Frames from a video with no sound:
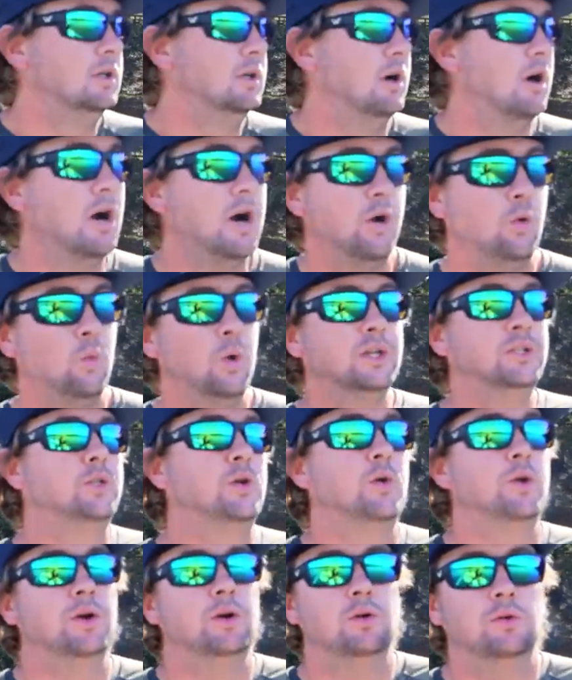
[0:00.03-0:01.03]
All right, what's
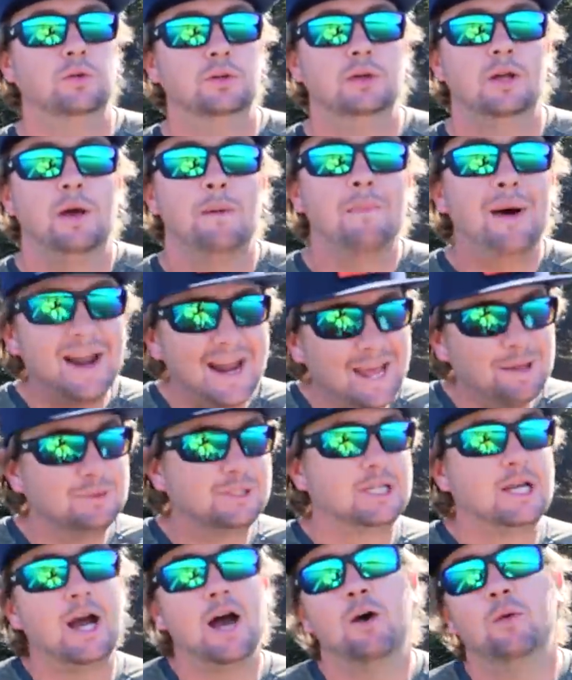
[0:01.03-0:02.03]
going on? My name
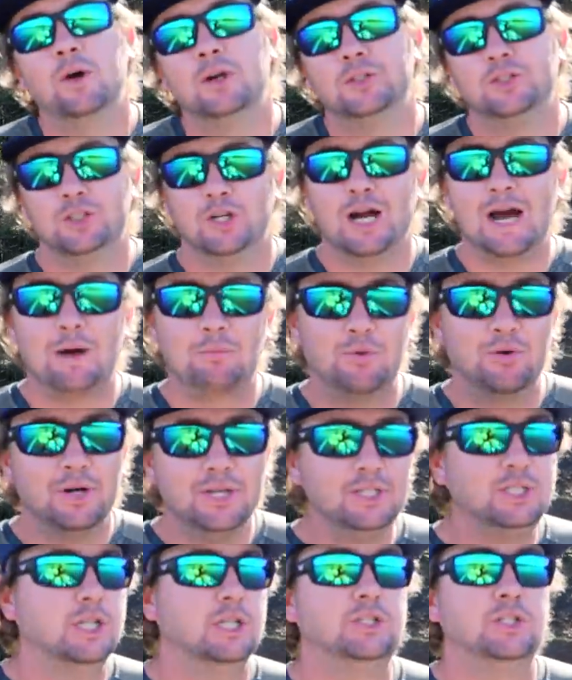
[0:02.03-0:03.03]
is Kyle Welcher. I
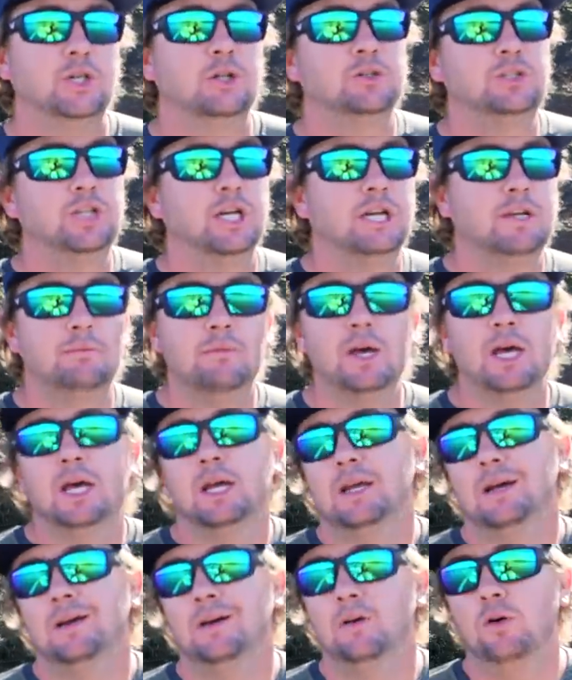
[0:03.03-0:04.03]
appreciate y'all checking
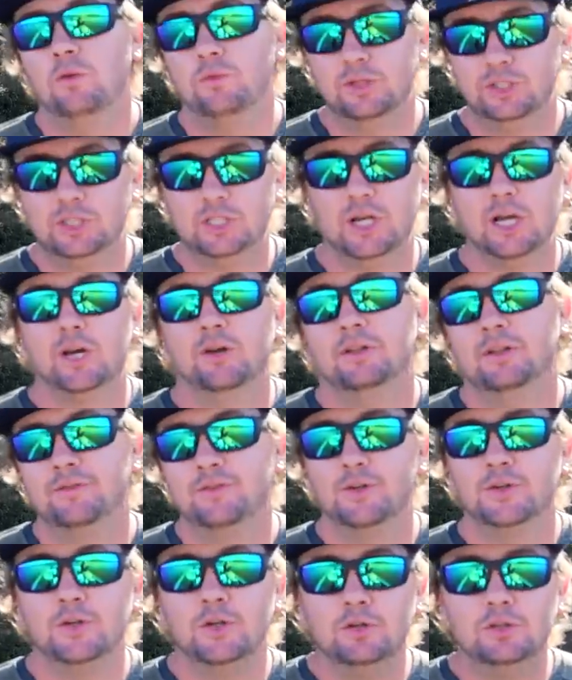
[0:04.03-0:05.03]
back on the channel.
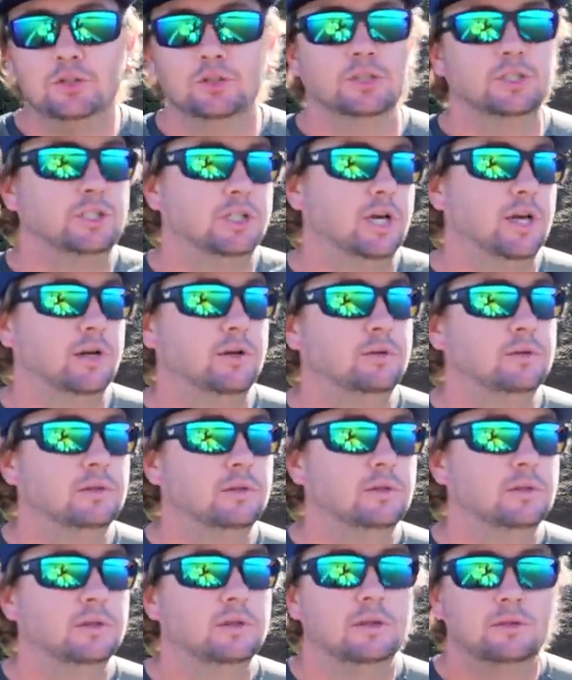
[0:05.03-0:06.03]
If you're new to the channel,
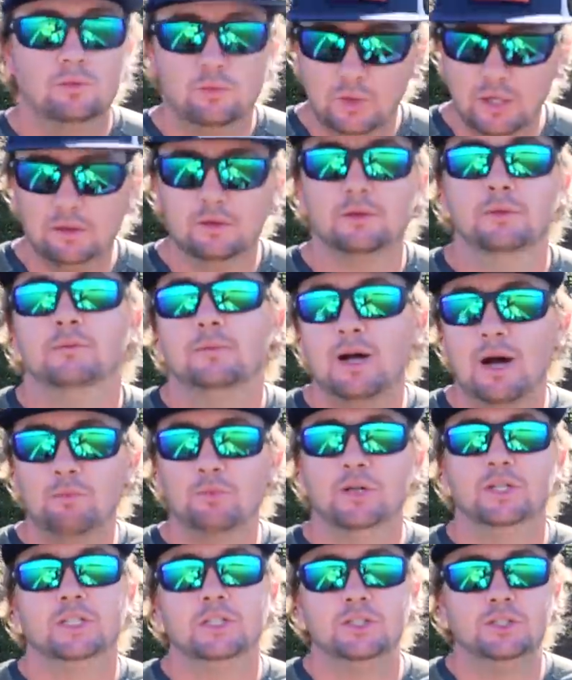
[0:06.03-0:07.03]
welcome. I
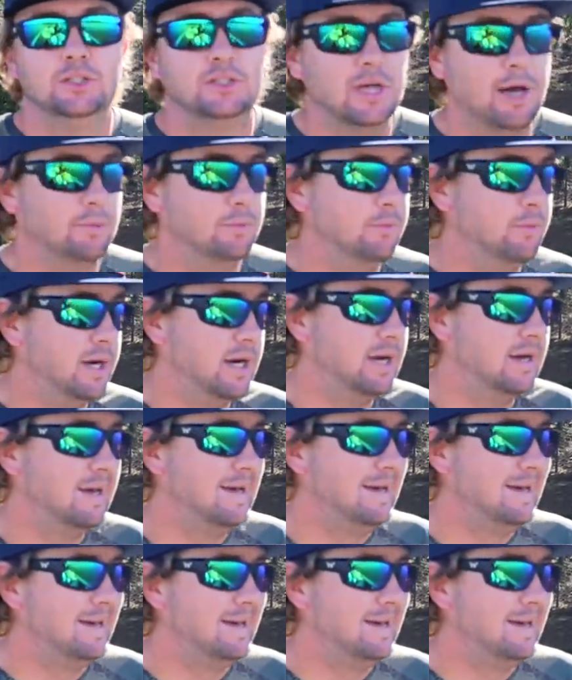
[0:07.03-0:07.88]
appreciate you stopping by.